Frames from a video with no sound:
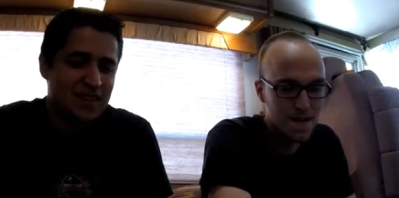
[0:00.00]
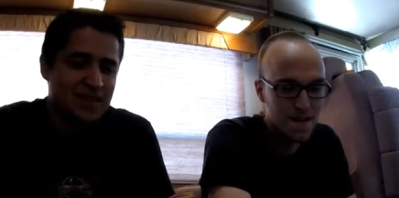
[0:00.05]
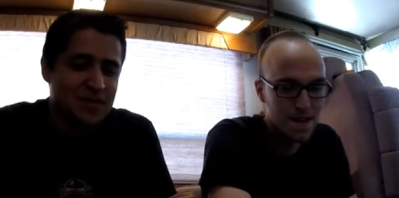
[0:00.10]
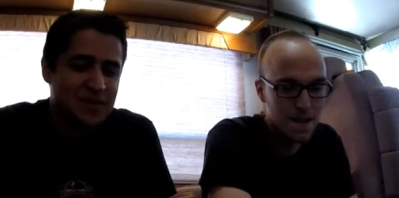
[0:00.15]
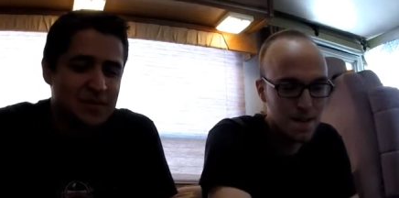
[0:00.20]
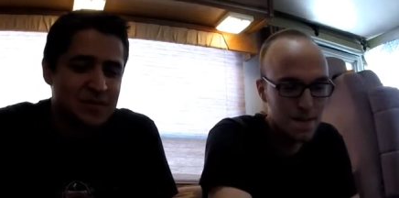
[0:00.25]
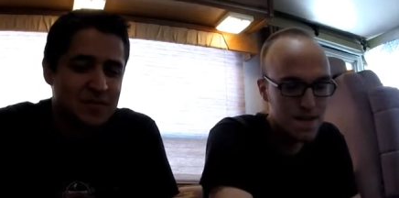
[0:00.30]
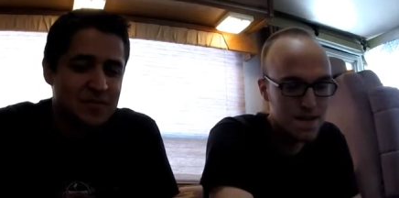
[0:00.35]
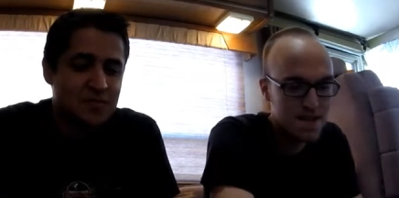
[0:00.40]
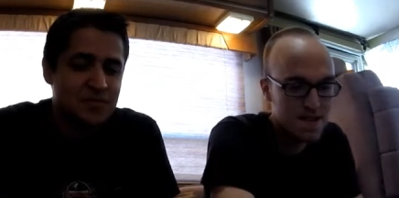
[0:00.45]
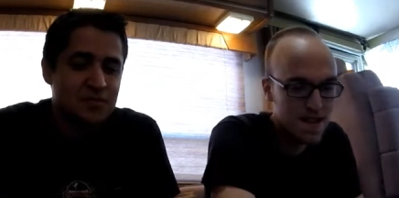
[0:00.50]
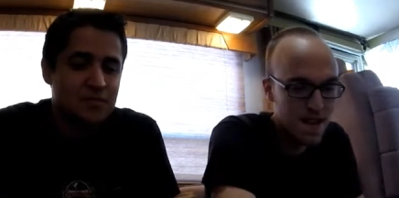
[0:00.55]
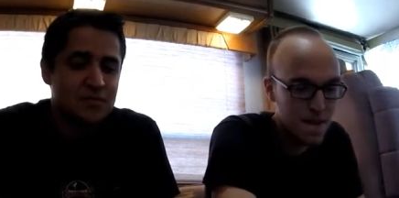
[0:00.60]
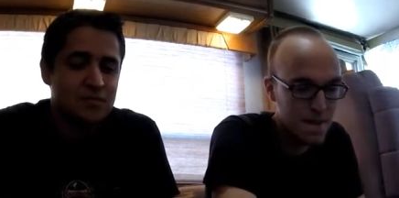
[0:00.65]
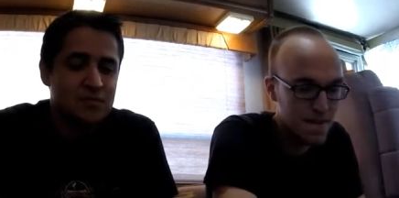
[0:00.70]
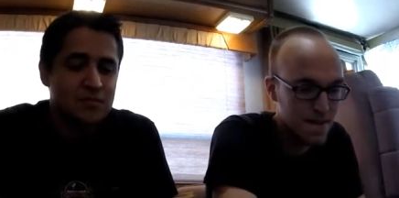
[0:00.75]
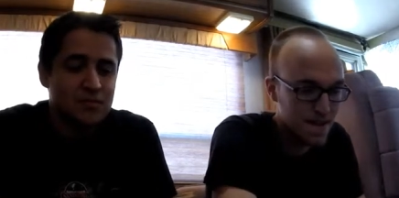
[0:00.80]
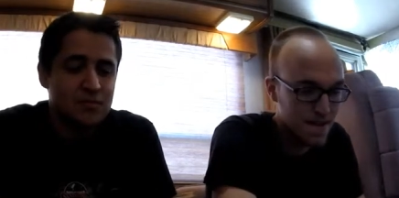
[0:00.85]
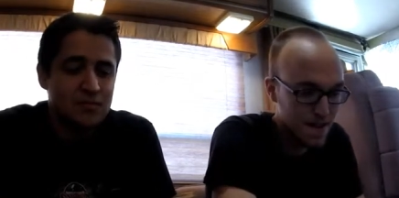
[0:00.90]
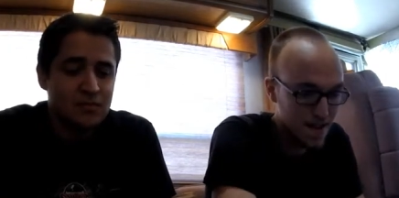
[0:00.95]
Speaker 1: the number
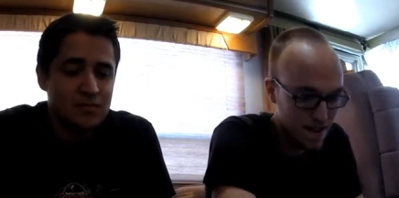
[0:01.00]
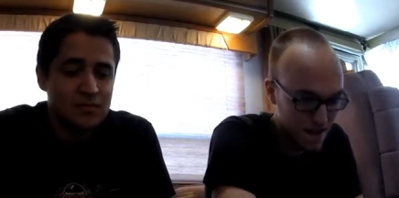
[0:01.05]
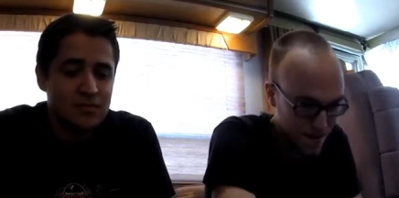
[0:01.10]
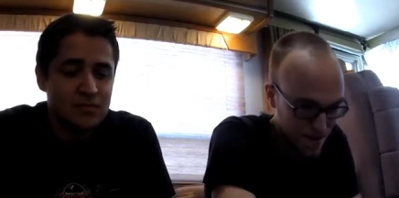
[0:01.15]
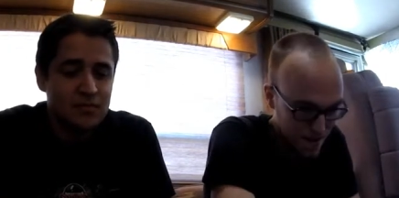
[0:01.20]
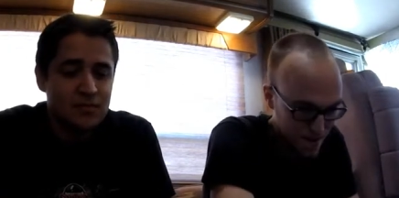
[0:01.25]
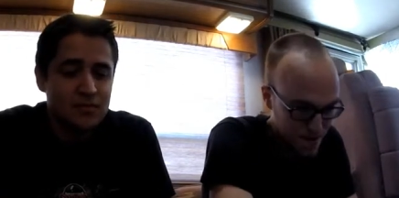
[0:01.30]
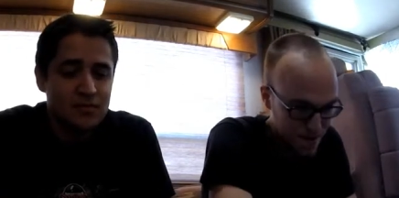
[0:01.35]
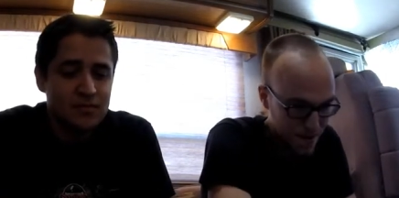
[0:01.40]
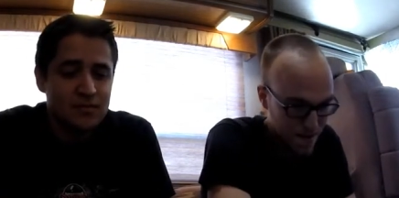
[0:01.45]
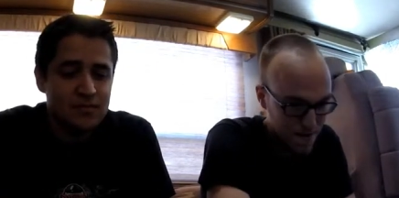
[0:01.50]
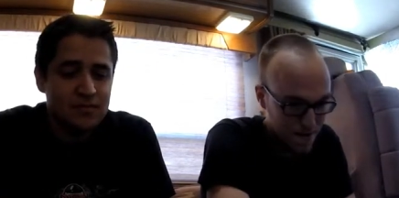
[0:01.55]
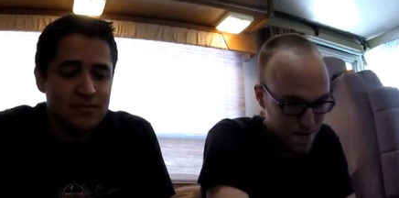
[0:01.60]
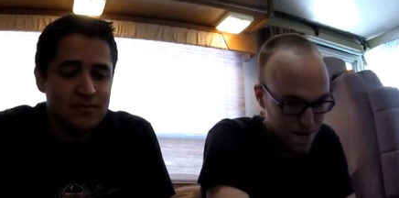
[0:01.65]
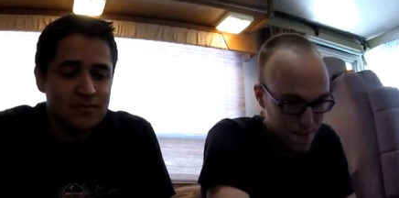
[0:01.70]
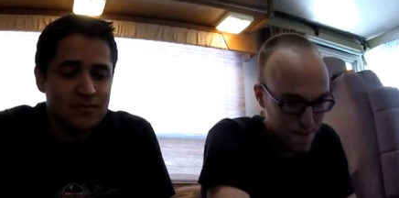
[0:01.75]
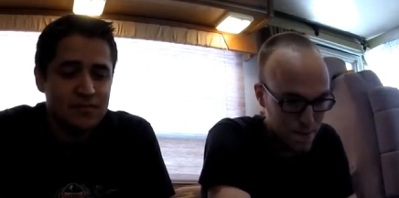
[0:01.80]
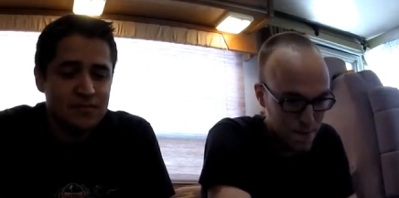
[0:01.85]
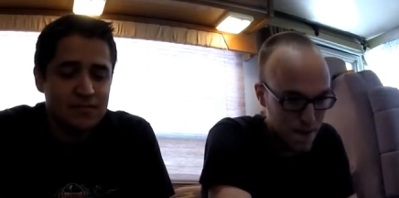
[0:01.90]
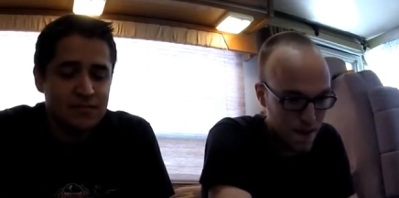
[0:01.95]
seven goes out to the
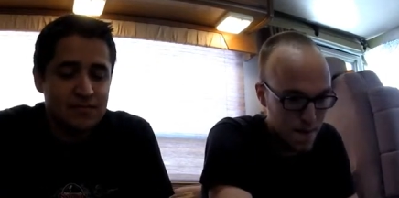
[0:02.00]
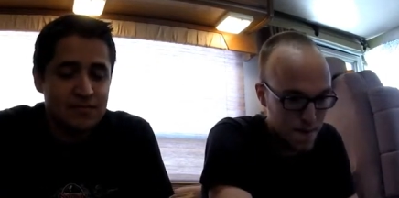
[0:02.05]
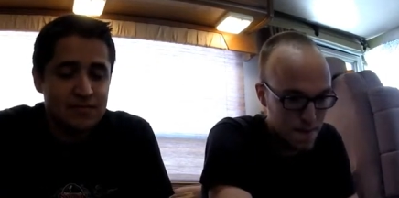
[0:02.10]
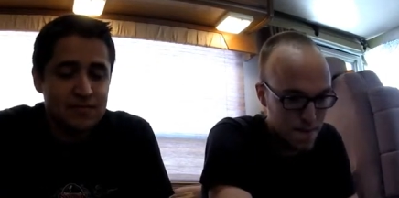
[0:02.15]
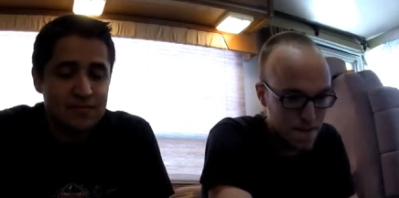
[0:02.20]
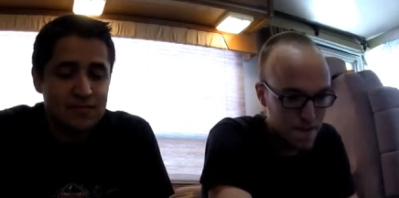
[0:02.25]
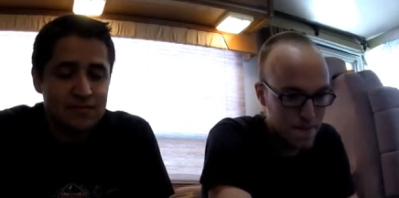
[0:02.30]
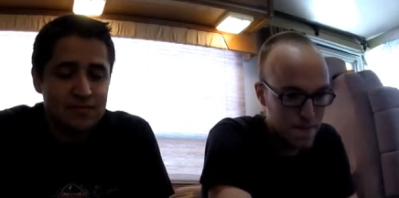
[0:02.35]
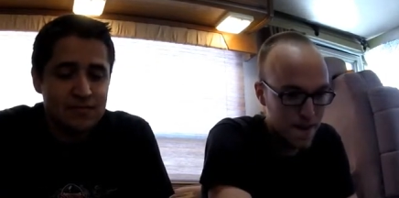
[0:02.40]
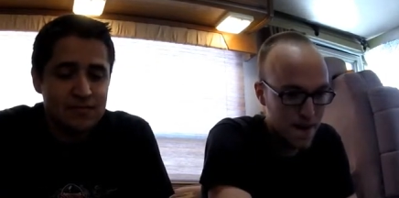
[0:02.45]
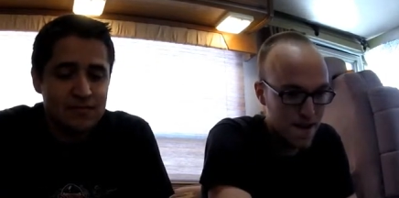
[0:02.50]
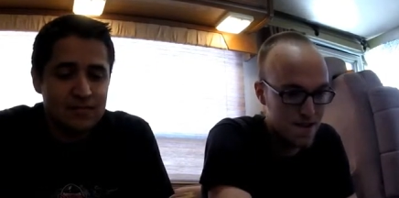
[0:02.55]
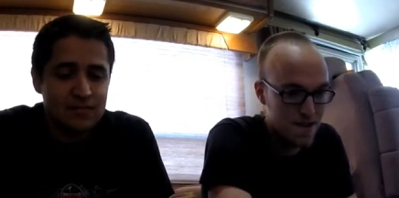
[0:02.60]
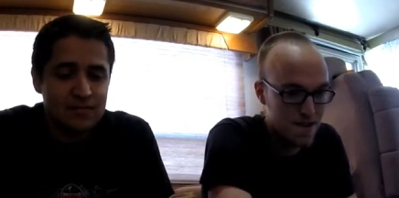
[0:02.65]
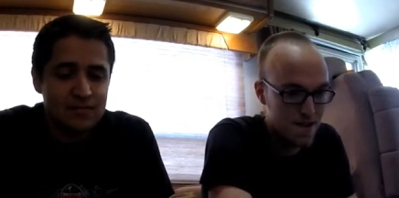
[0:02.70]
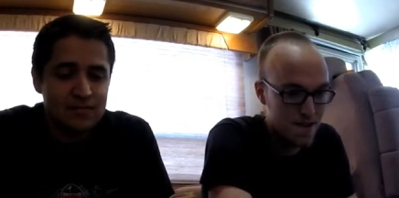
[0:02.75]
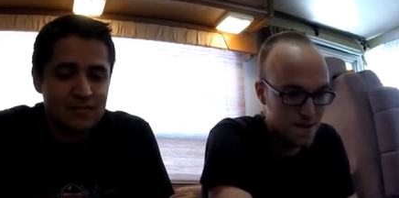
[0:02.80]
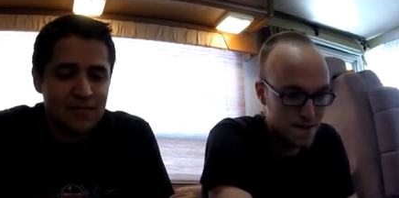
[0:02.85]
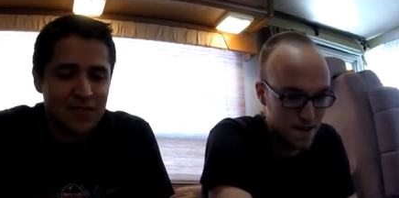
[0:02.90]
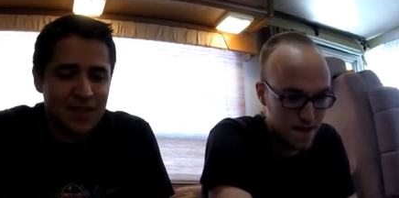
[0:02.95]
proper magic
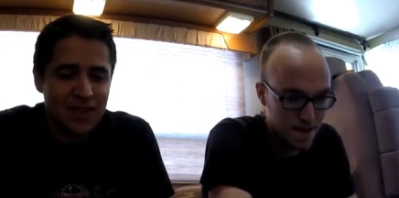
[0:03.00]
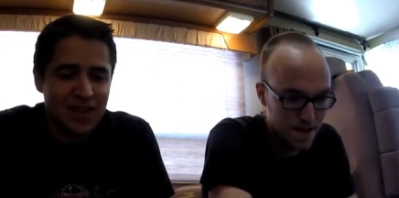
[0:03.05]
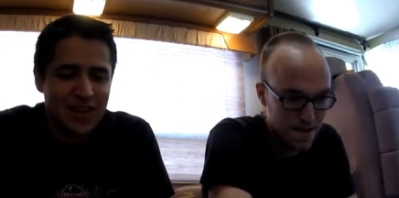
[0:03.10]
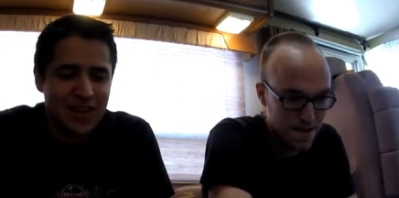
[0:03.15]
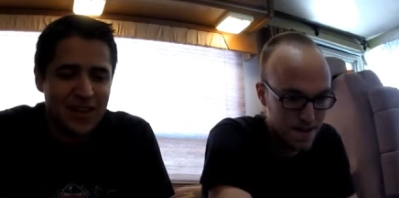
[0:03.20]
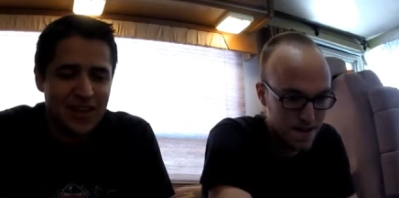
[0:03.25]
trick.